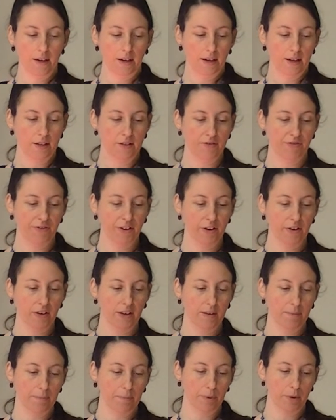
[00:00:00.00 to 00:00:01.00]
is very
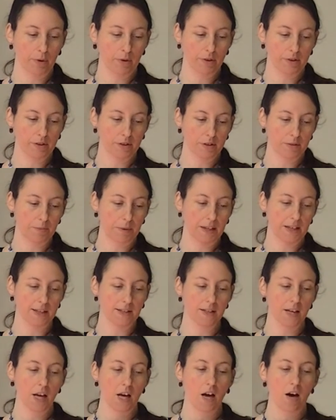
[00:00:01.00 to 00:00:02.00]
important
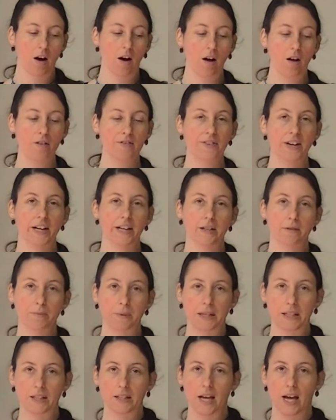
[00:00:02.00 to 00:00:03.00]
because all
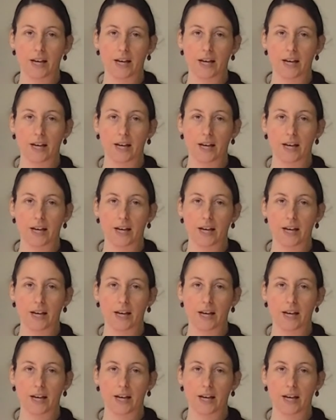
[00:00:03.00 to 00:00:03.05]
vitamin